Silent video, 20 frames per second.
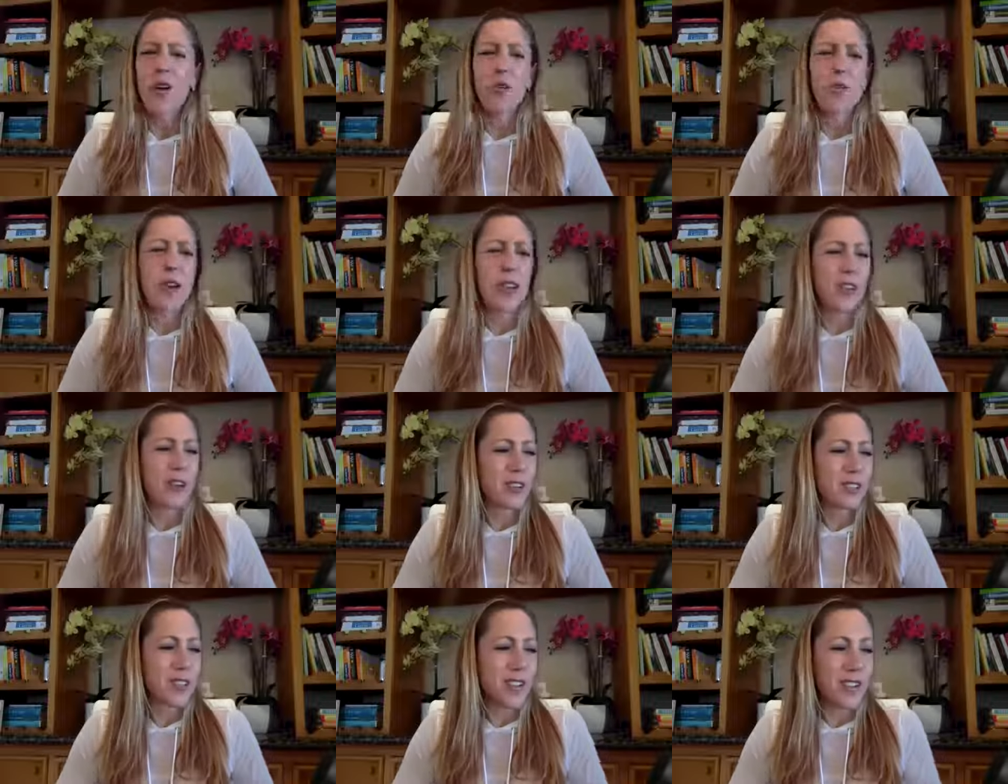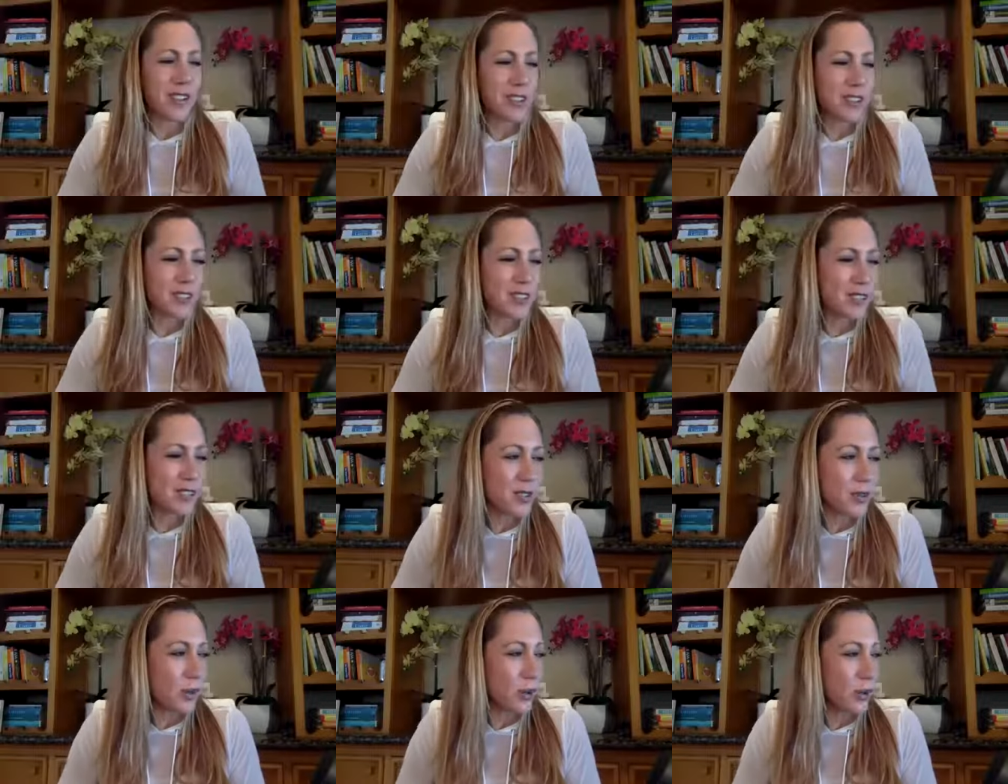inner child is
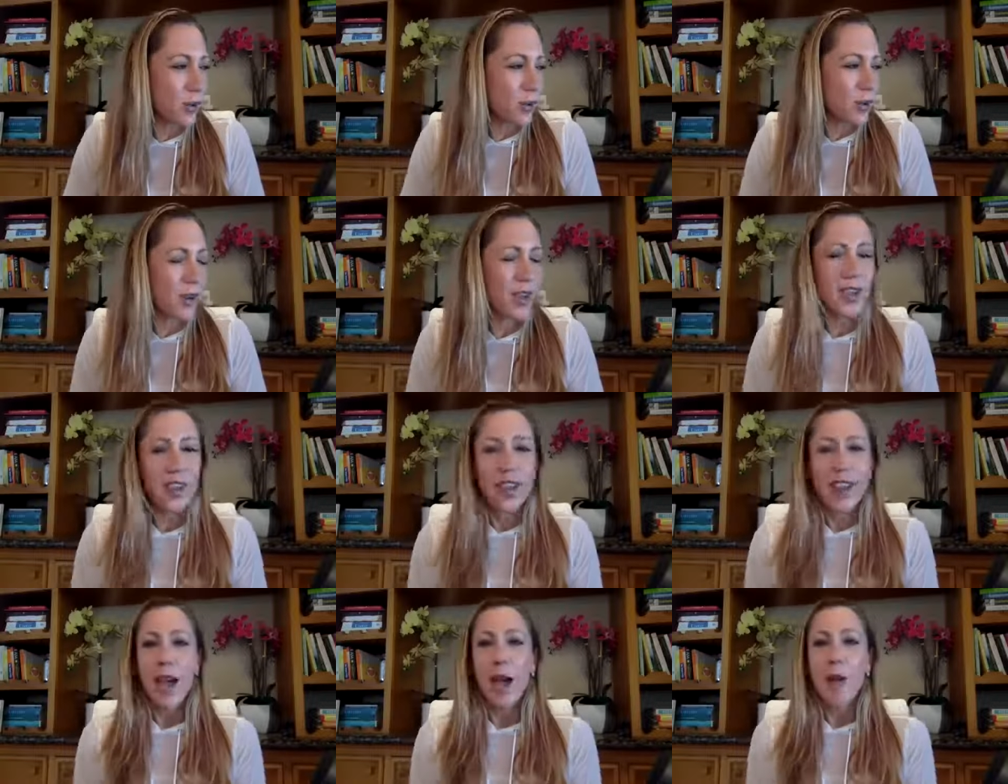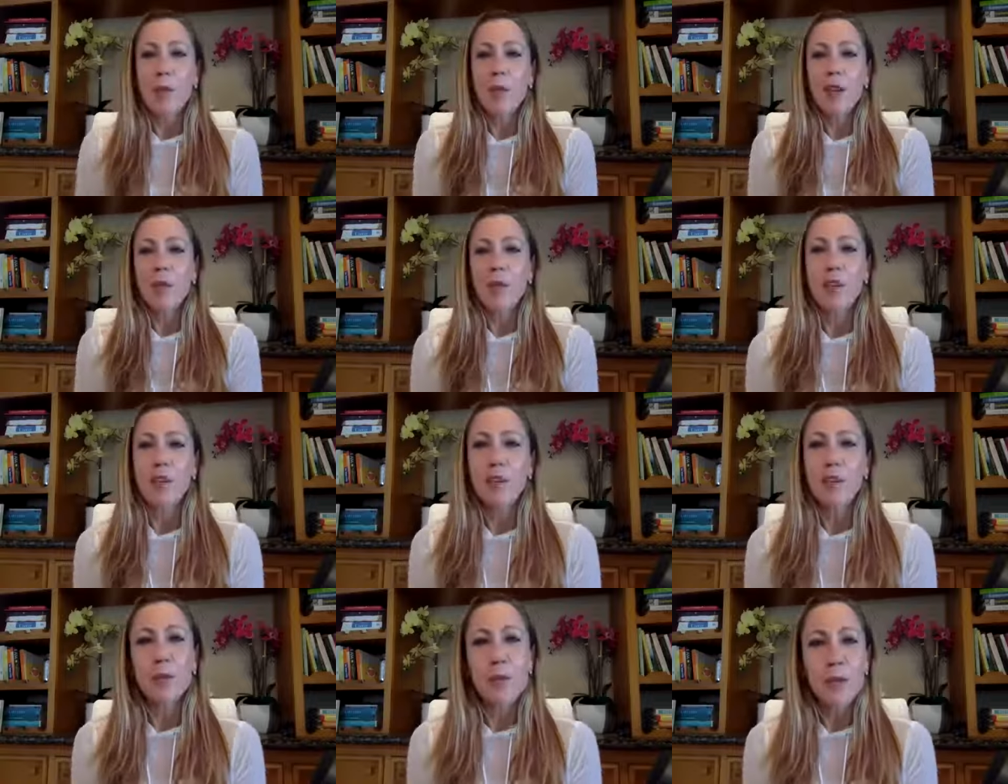so happy to meet
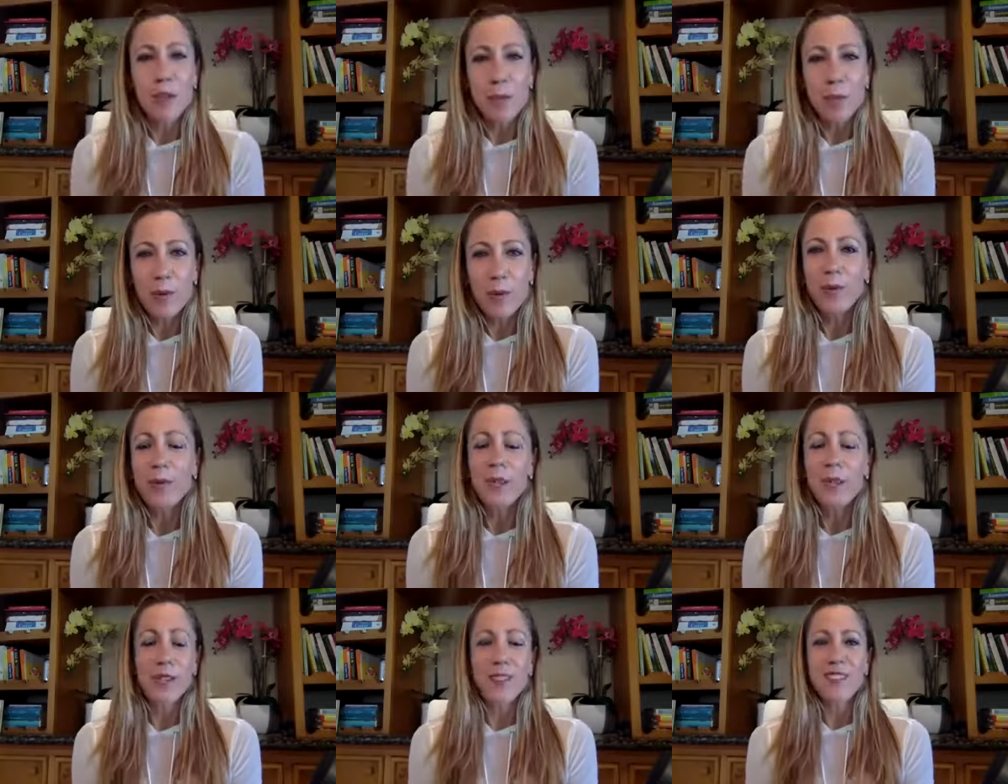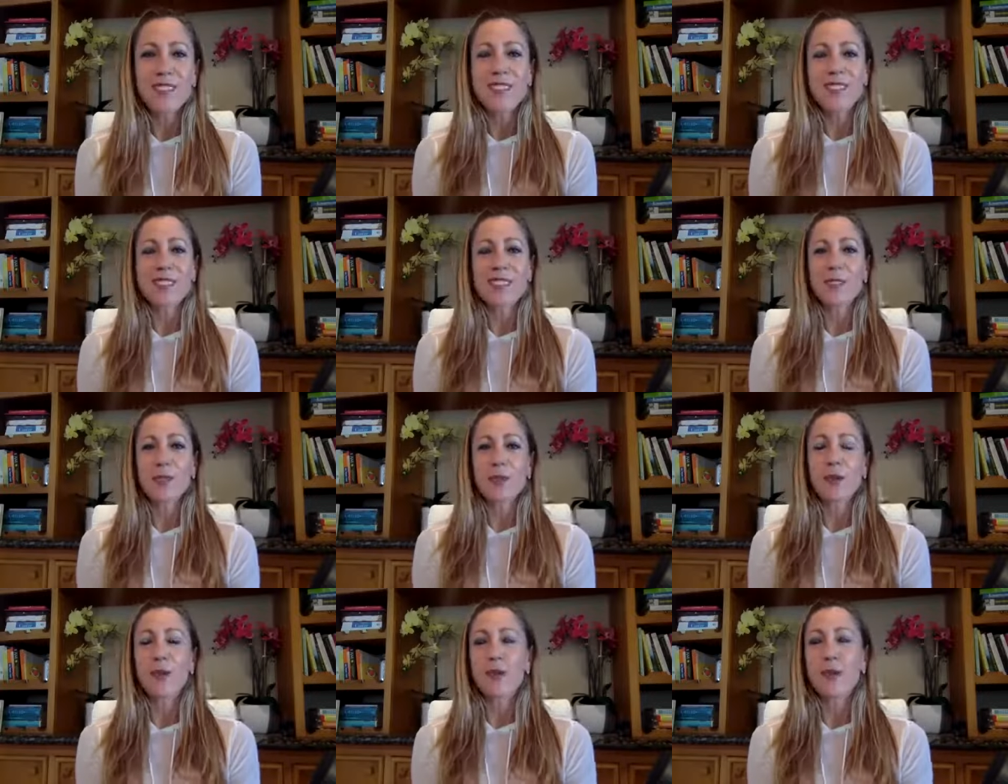new people, and
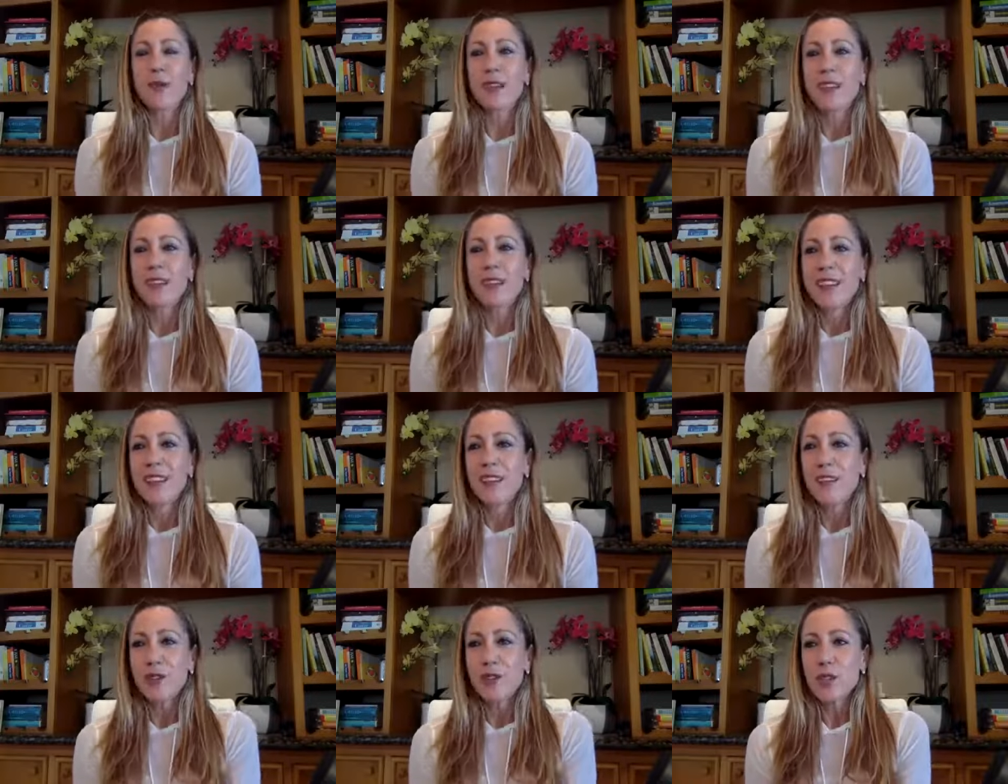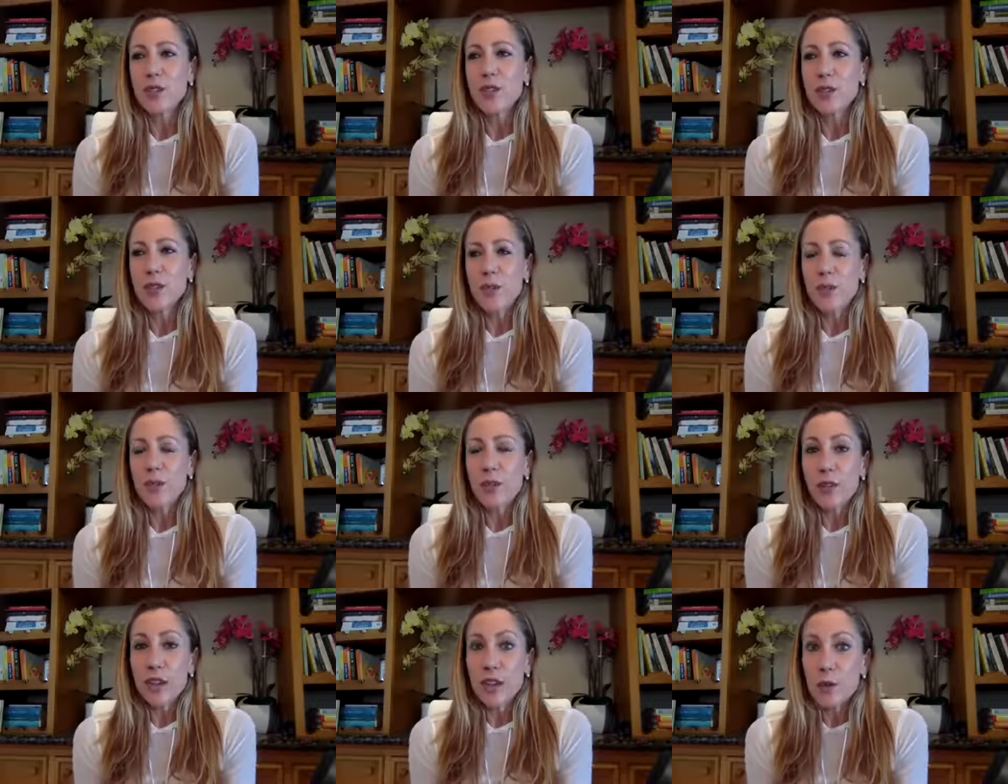so there's always people
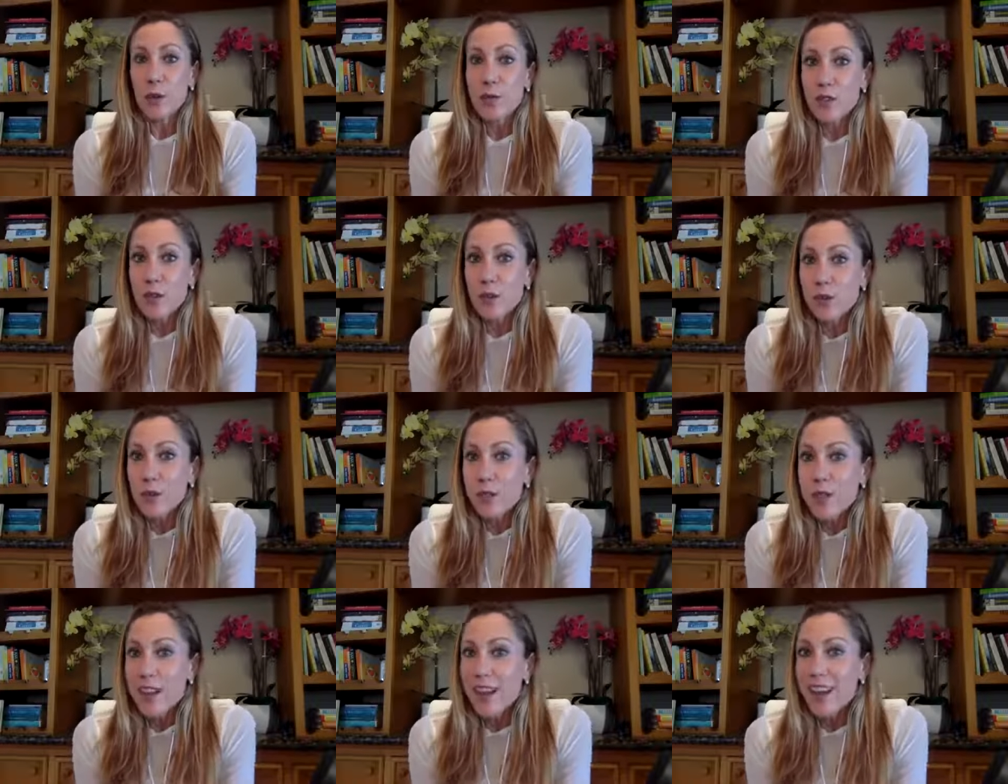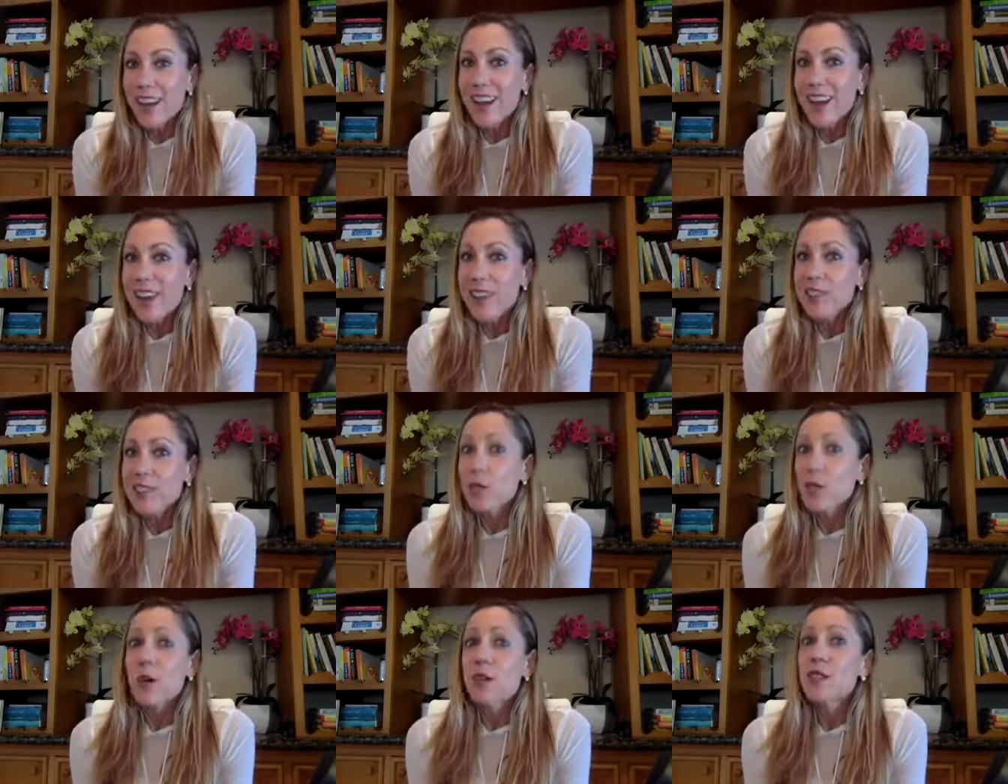who are like, I'm so shy to
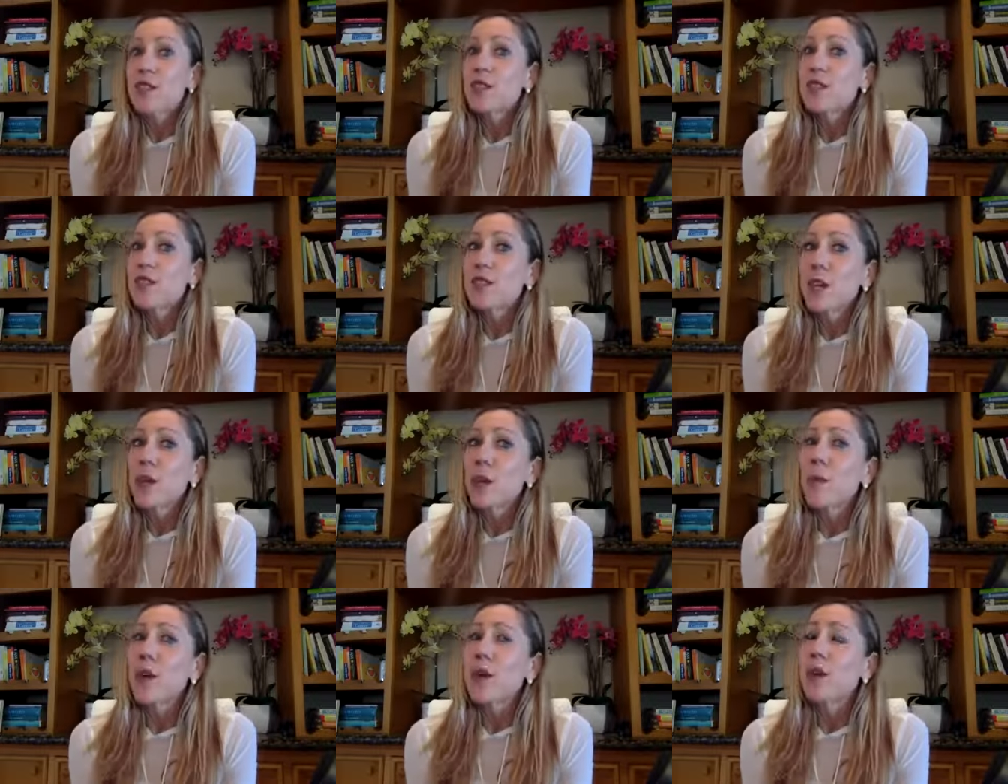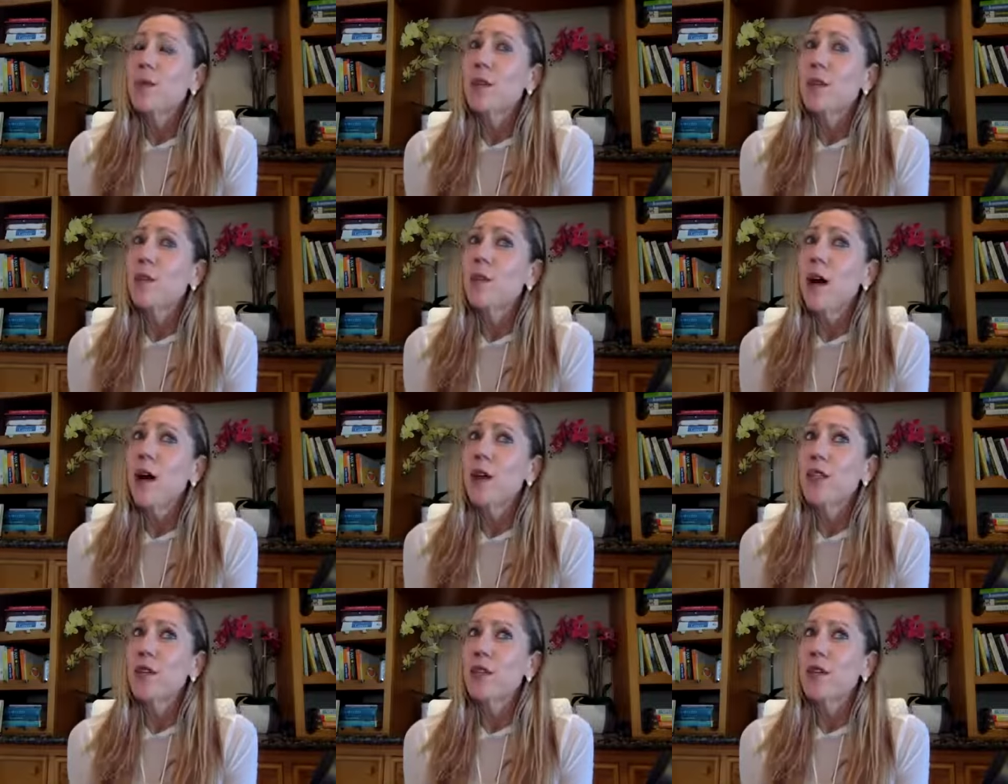ask questions. I don't want to be a
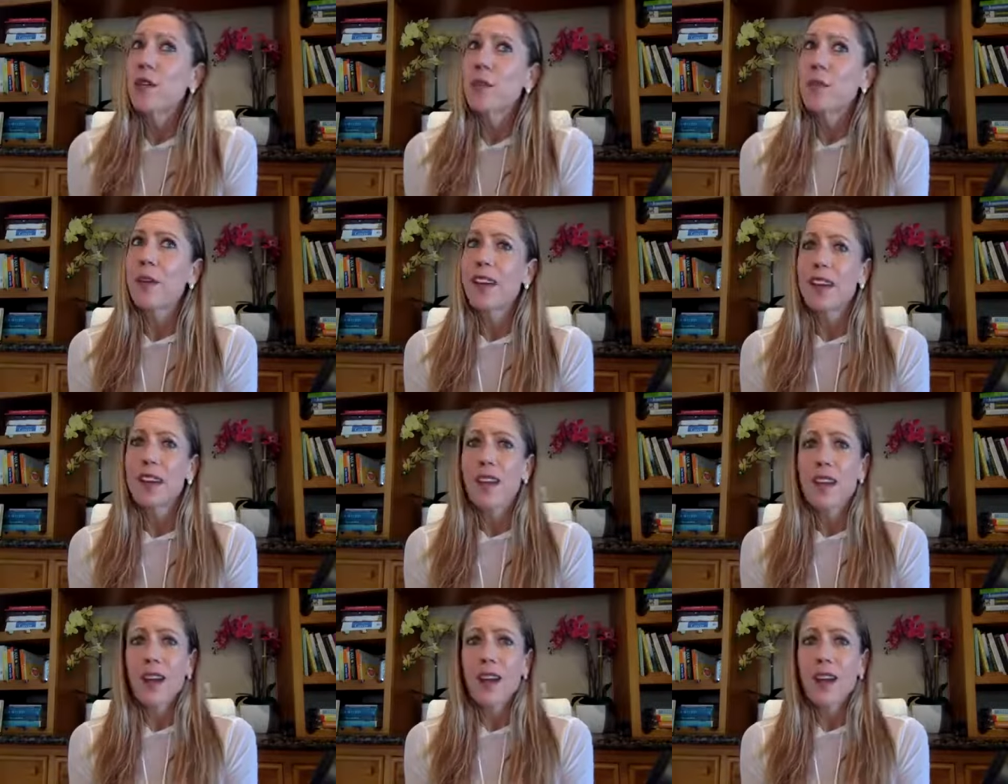bother, and I'm like,